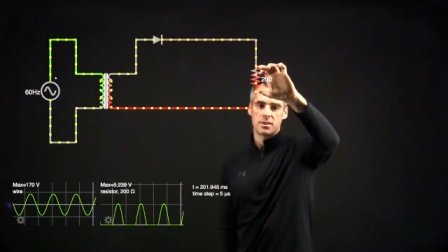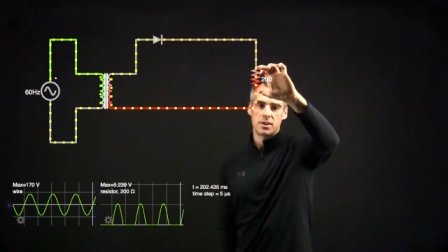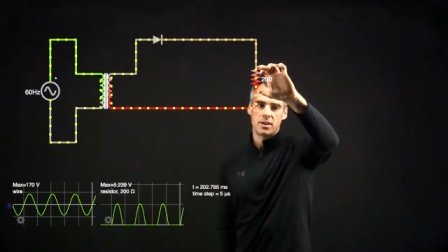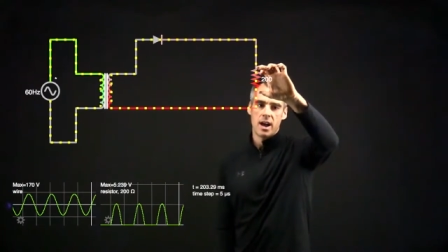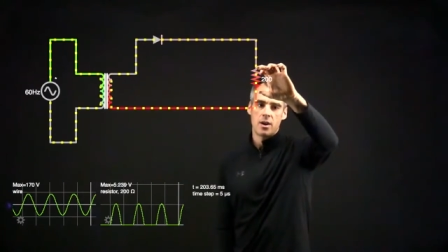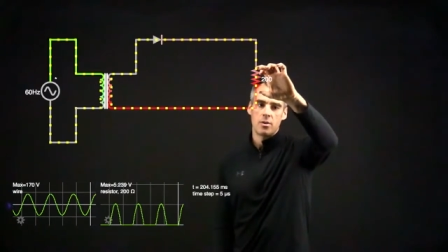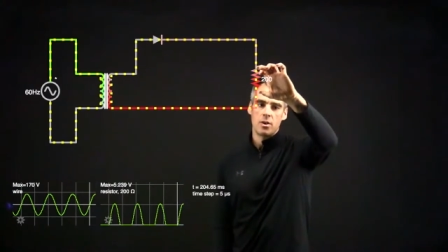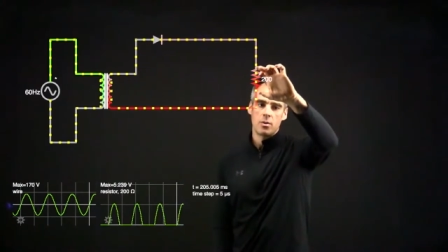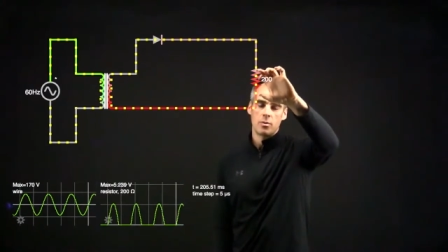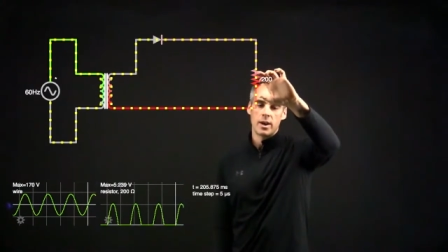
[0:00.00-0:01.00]
here now.
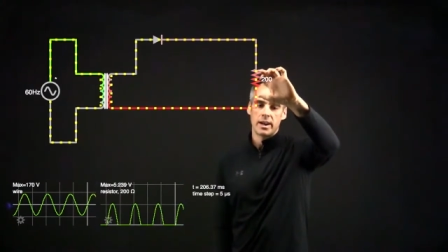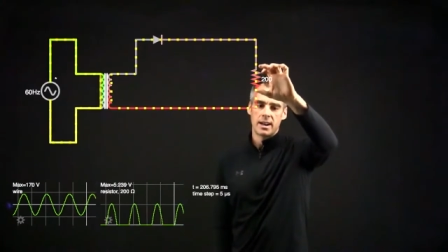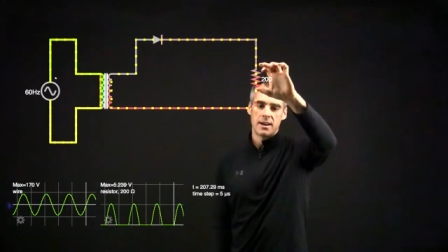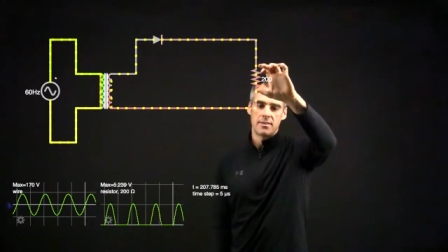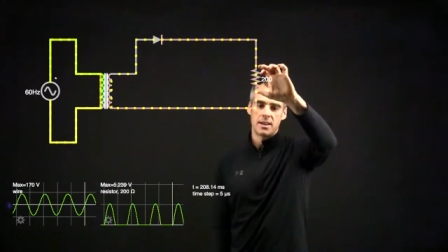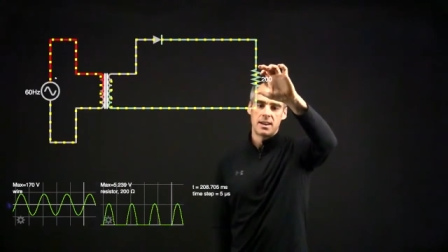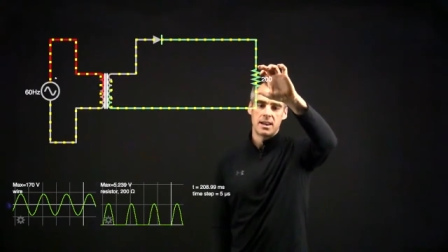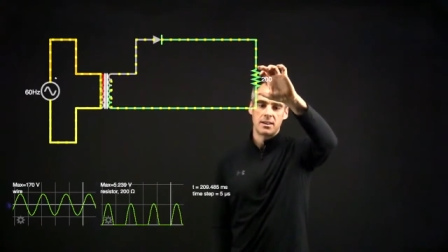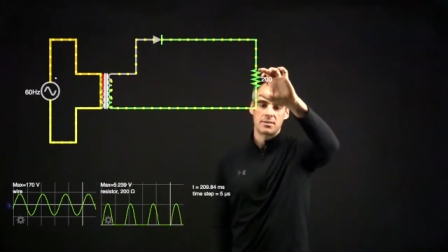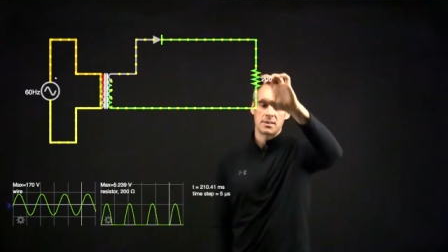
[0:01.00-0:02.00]
We're not going to have that
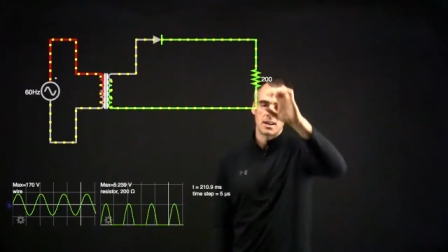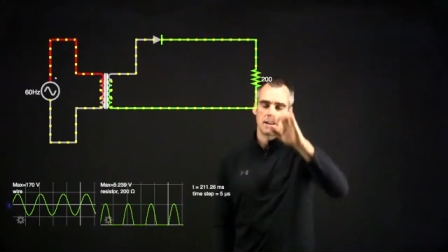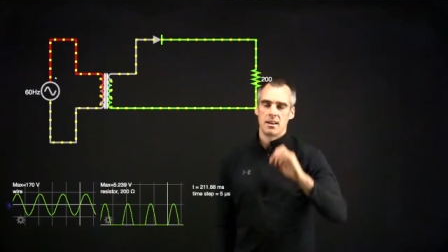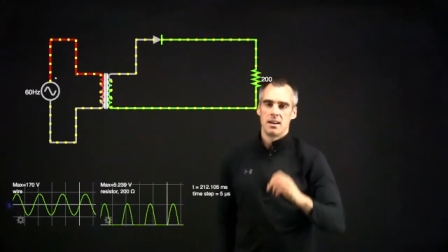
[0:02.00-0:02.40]
negative side.